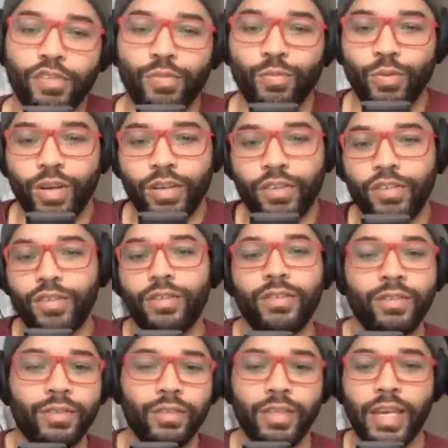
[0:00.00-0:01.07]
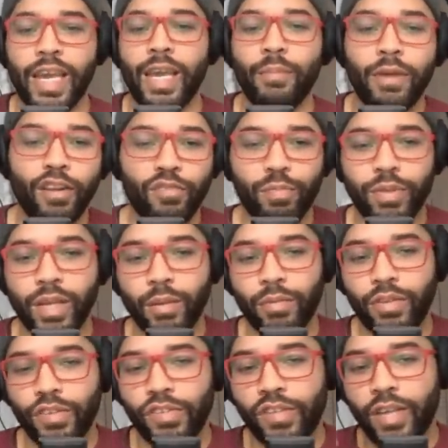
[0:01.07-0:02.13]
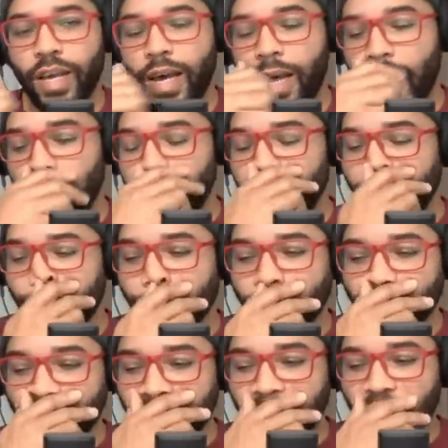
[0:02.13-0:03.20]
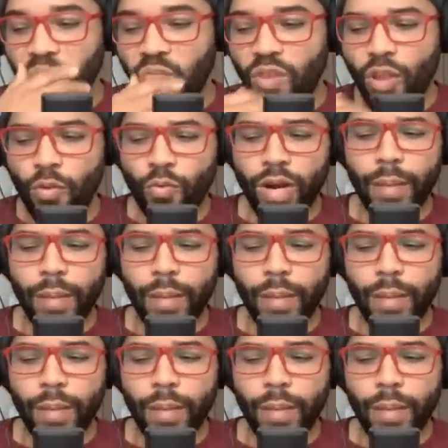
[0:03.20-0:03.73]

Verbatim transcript: one game I was playing with this guy right